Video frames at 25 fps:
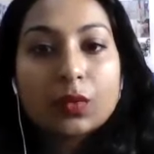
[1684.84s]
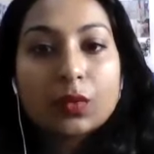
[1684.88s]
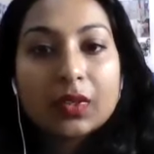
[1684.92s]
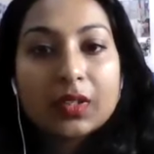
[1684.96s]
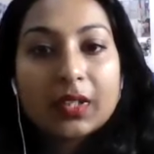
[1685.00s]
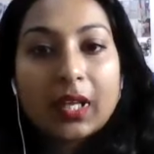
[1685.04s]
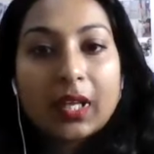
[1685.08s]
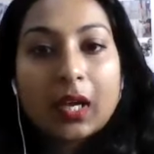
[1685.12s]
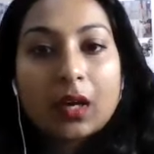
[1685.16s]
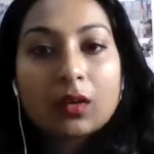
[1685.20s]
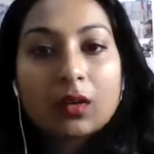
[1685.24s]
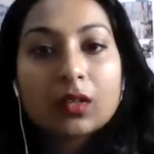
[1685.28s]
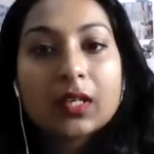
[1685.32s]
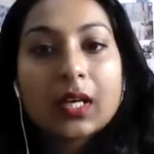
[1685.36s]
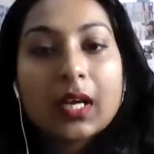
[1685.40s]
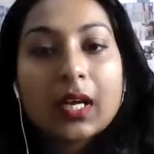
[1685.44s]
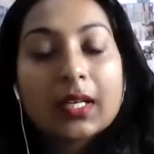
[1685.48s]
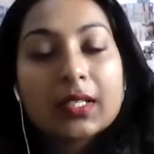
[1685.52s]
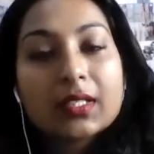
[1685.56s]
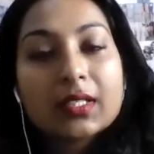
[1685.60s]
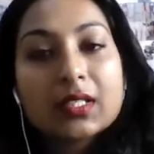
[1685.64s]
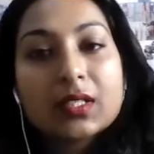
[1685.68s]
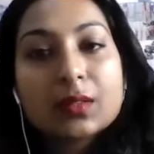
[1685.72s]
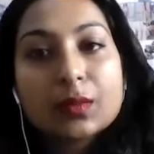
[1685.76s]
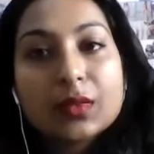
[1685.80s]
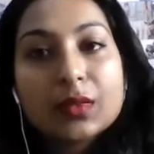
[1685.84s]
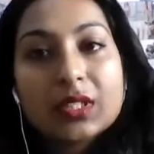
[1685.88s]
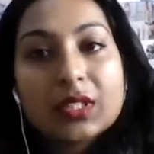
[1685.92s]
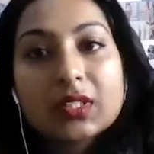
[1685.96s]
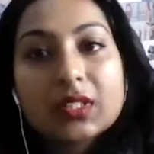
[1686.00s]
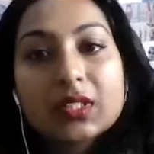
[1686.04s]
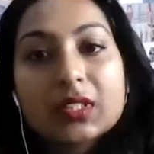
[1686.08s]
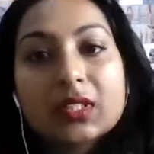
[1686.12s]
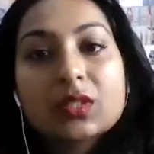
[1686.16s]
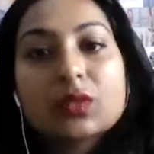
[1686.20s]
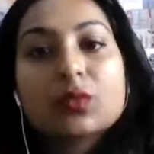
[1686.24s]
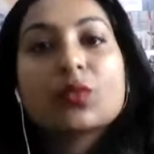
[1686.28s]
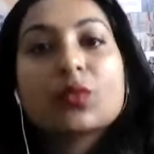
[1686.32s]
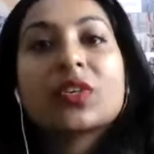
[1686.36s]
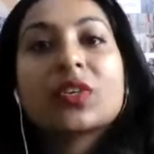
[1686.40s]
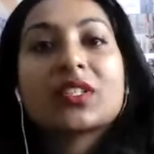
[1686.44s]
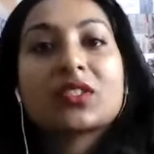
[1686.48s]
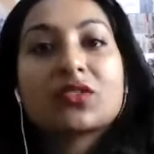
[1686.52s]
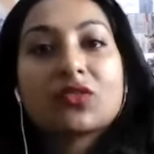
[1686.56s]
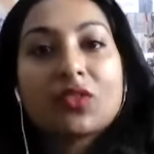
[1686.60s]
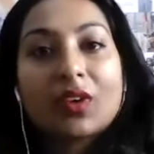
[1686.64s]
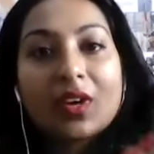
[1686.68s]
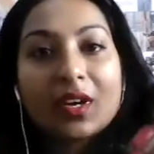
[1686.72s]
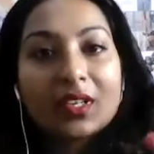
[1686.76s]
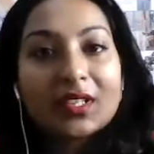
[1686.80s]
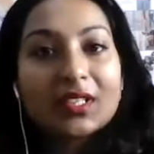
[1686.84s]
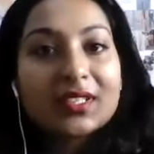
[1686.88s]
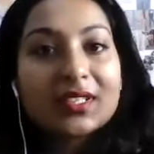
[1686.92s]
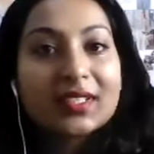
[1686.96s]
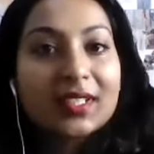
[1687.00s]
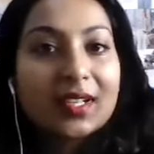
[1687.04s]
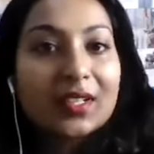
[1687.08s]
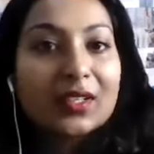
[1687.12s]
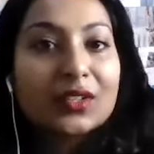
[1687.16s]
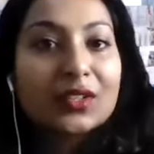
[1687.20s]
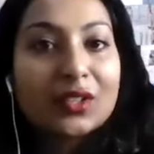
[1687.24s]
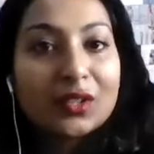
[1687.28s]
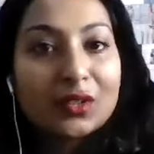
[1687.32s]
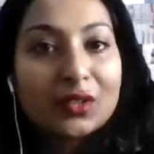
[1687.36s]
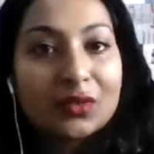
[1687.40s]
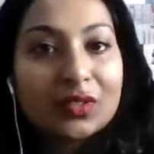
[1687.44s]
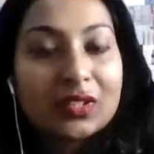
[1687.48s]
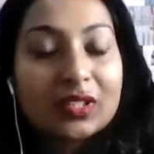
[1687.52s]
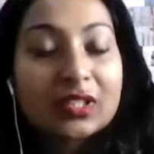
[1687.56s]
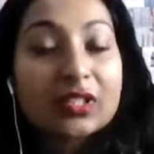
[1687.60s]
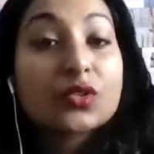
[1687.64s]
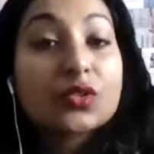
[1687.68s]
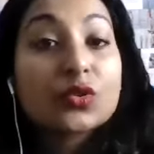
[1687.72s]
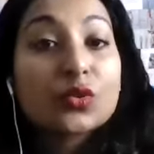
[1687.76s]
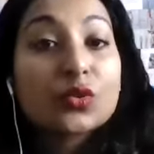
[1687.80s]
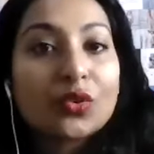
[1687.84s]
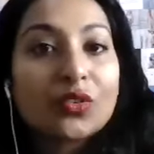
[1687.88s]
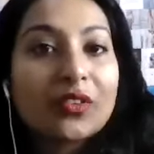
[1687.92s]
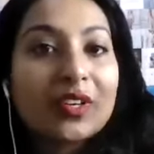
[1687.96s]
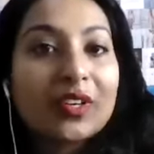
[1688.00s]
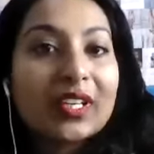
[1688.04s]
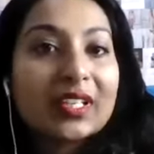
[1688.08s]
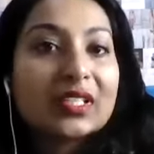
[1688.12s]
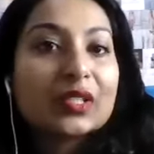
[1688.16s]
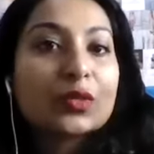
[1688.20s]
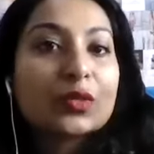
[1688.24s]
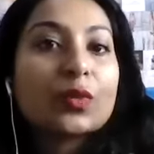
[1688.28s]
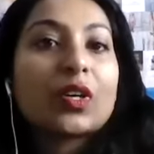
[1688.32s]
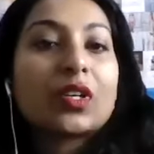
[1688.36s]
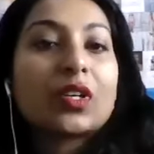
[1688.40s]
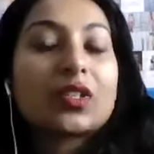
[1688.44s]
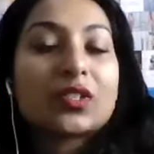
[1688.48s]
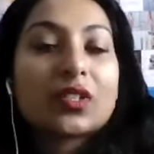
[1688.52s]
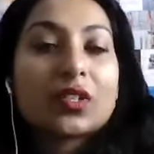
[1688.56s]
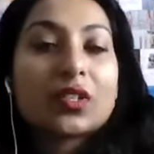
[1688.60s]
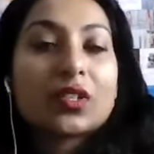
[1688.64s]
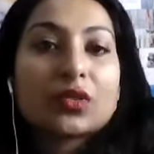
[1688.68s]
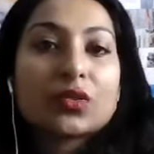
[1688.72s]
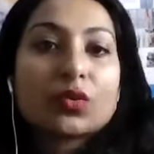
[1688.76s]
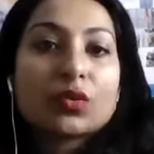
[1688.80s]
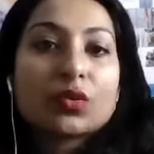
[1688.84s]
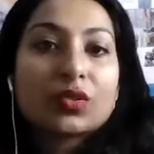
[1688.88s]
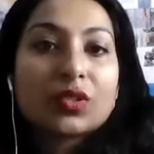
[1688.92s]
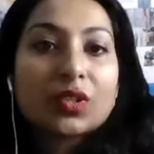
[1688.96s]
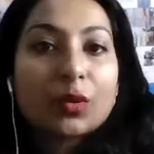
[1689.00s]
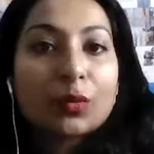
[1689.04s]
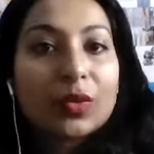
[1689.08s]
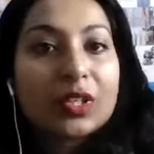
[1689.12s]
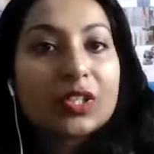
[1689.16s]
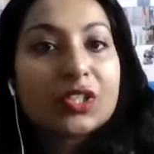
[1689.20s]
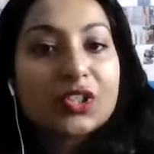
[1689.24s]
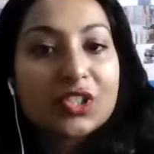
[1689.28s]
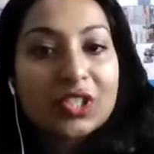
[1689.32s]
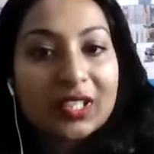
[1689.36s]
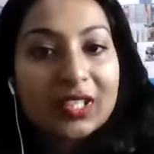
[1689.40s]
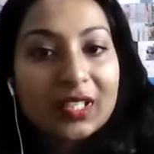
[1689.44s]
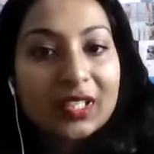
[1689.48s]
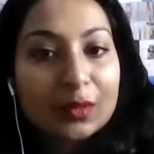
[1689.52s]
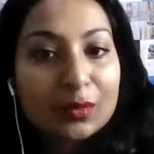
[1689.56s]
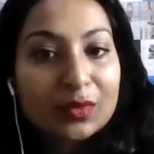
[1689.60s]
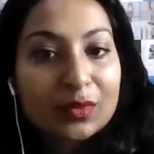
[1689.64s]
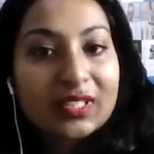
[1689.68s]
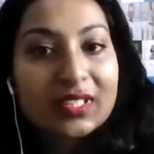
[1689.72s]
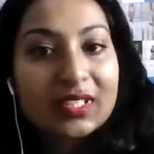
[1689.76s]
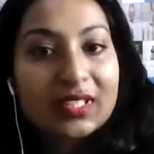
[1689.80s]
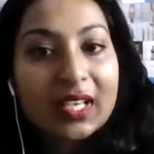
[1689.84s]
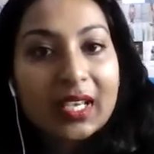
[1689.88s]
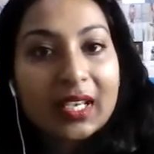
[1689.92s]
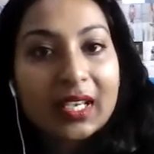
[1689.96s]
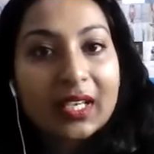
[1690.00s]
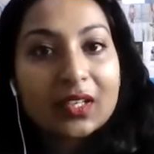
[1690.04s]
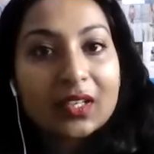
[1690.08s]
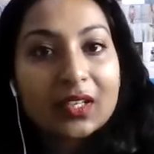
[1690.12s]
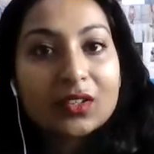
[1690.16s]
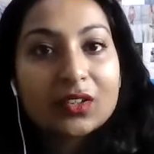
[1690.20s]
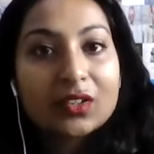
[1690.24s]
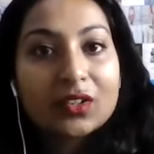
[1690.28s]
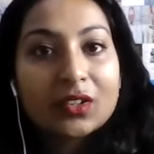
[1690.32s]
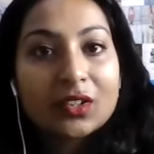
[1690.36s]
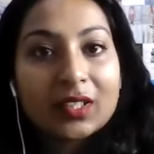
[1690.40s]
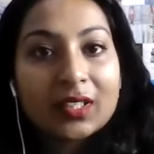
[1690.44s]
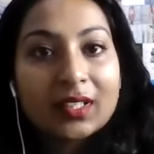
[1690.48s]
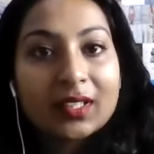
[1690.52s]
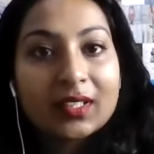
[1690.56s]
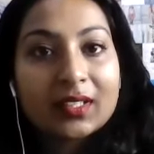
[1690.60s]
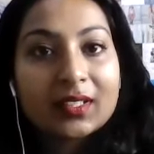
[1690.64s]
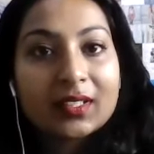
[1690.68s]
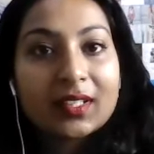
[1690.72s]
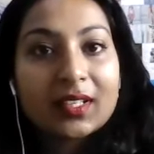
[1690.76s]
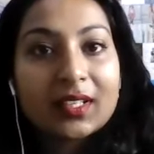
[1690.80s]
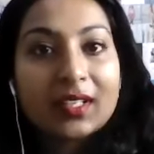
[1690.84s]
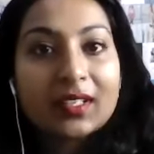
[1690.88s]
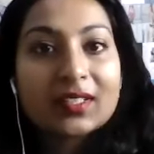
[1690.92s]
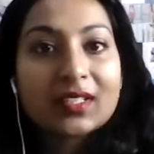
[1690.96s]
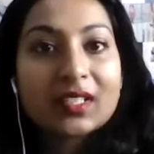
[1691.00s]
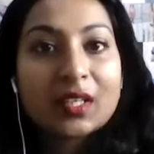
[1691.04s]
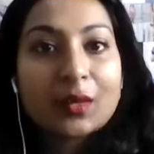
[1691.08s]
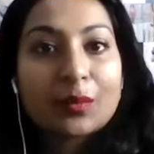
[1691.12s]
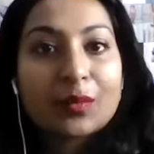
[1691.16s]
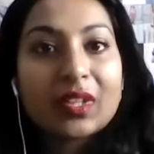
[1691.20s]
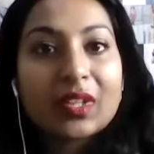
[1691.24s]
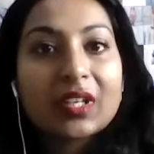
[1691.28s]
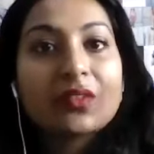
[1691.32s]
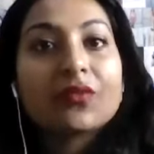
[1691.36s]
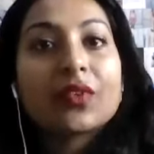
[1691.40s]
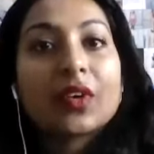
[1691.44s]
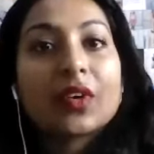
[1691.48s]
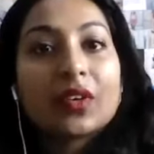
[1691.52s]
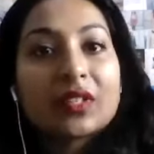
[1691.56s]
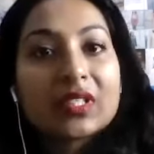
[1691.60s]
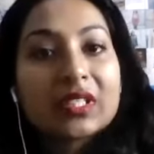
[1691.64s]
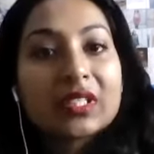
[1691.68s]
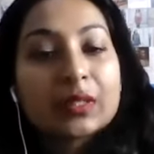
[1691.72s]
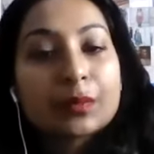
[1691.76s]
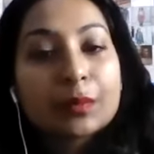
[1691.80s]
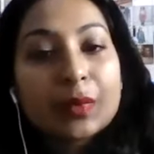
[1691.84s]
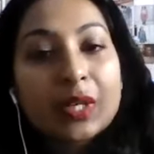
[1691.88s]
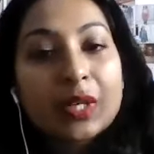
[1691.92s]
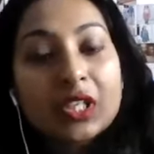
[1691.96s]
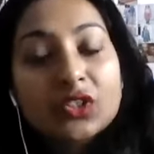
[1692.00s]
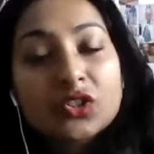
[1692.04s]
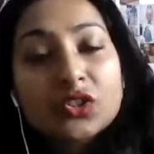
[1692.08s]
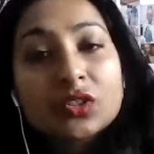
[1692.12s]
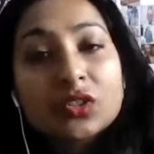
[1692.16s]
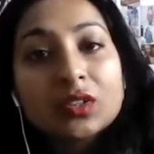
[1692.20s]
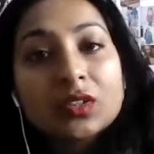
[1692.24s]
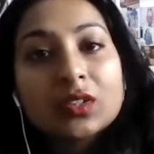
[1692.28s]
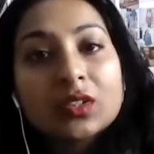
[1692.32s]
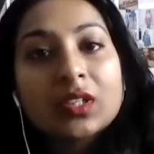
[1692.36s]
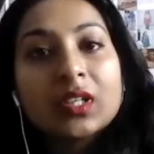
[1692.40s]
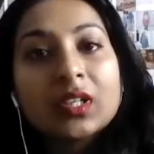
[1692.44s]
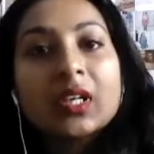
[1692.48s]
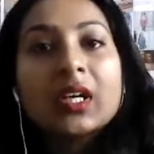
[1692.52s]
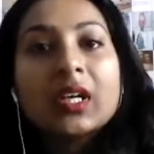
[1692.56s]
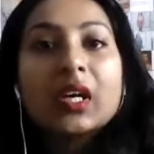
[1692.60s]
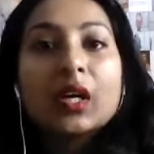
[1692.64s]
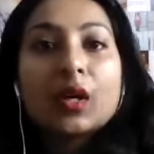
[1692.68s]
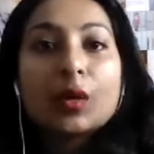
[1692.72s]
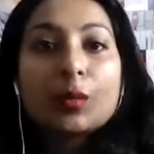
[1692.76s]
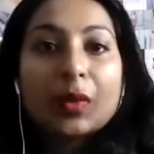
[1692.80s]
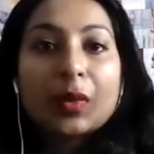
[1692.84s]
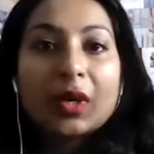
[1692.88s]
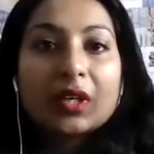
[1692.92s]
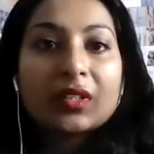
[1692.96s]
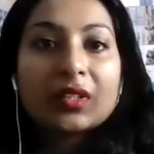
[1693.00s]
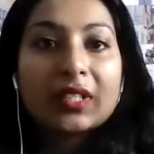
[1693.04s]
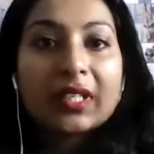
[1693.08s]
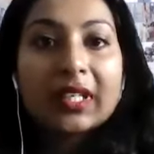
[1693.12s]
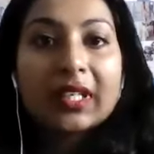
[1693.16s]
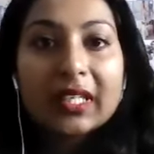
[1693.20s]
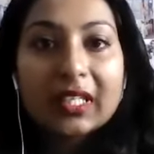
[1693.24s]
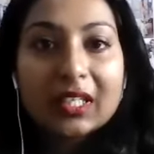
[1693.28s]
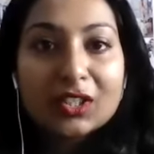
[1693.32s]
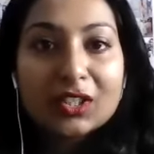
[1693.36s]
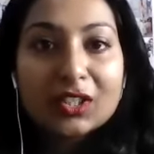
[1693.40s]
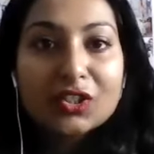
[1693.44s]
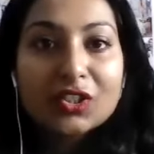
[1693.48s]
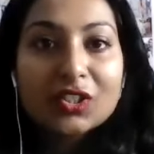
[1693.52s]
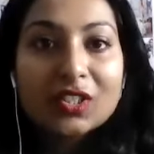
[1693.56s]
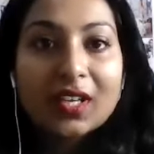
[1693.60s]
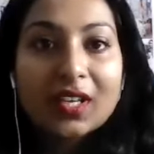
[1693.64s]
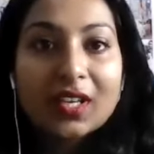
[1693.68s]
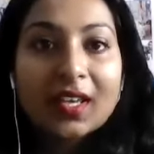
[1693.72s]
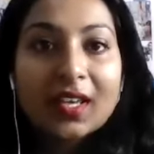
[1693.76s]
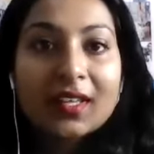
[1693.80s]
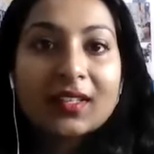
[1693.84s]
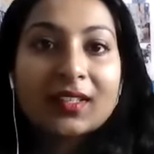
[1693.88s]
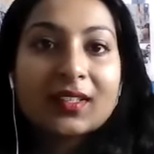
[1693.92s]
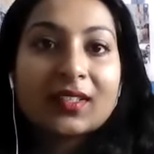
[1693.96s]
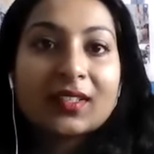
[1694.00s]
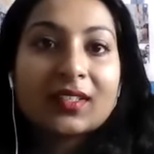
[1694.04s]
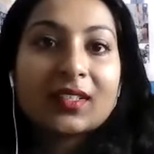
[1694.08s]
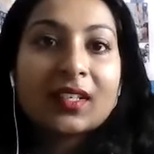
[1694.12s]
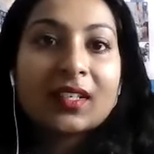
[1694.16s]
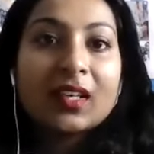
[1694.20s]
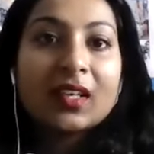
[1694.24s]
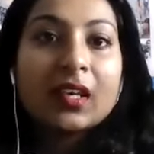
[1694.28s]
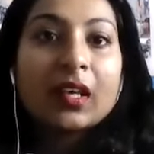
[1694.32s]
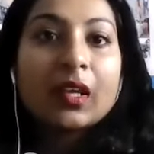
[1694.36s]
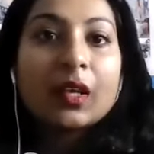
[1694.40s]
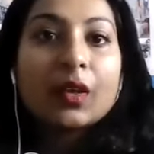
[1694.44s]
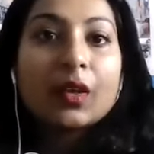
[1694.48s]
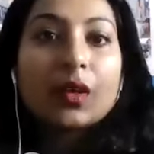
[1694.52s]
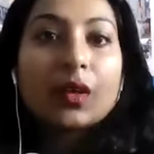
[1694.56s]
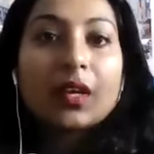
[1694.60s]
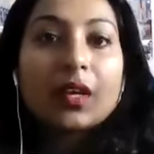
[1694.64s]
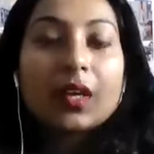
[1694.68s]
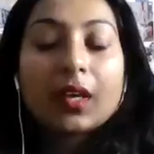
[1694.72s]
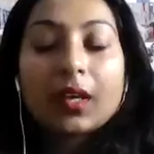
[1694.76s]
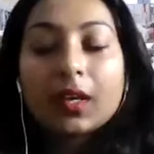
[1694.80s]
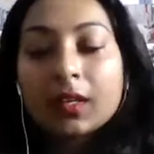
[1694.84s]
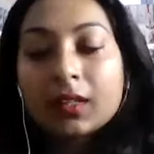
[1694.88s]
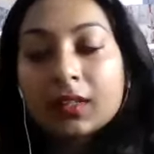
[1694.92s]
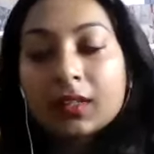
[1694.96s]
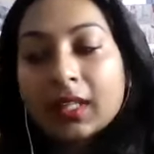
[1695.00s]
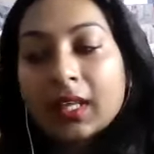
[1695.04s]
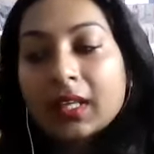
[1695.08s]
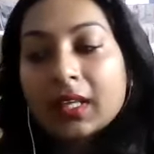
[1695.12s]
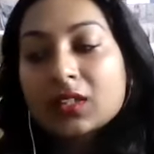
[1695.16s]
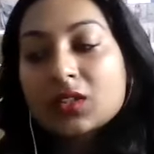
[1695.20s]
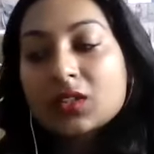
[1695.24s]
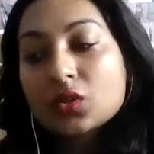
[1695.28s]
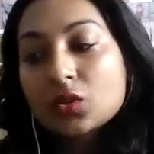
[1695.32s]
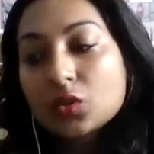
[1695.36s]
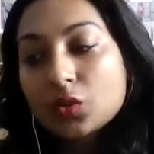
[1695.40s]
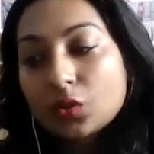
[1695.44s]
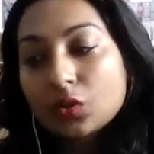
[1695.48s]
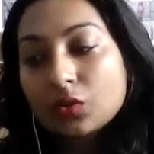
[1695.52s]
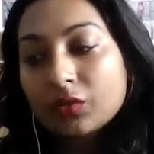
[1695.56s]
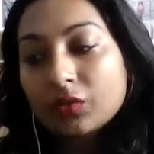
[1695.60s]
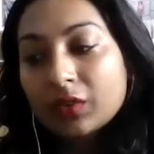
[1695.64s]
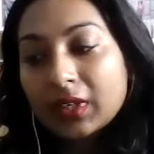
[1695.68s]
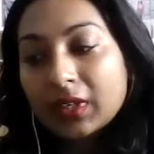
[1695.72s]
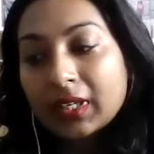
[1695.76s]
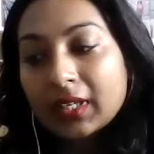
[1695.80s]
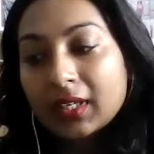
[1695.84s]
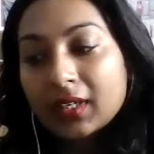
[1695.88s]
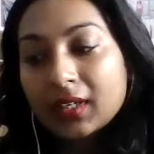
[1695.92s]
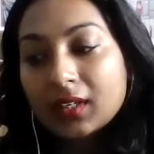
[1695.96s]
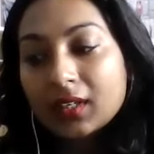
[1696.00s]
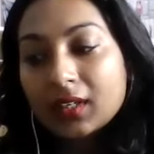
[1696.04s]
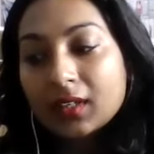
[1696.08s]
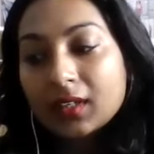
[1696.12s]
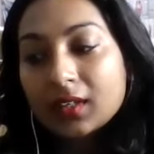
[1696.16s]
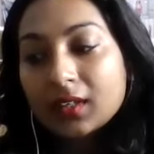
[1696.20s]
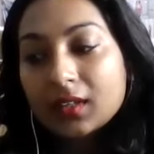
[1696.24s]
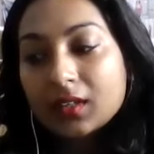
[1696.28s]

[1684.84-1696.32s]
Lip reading: with our customers. We're trying to sell you the story as well. So it's also what Gina was saying earlier. There's something very special about niche, and in that story,